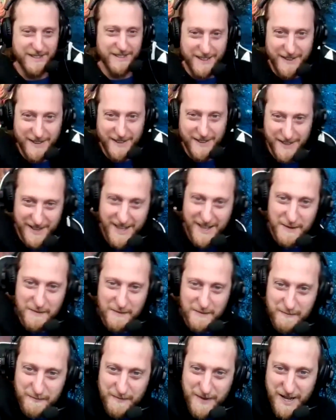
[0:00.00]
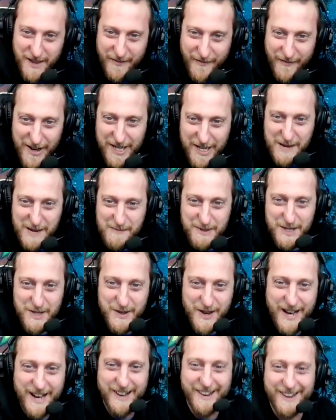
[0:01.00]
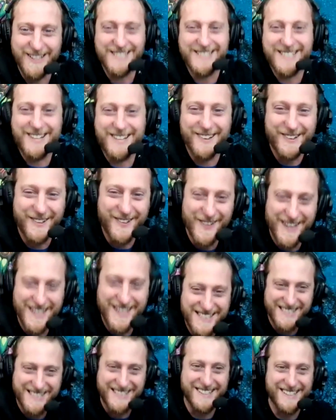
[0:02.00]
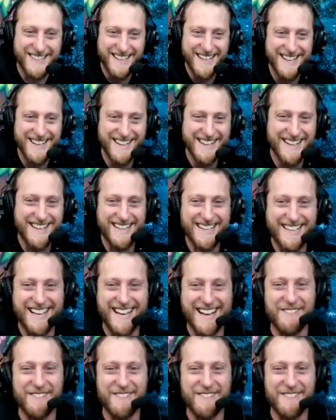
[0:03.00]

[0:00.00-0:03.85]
dude. Motherfucking blue out two quads, dude. He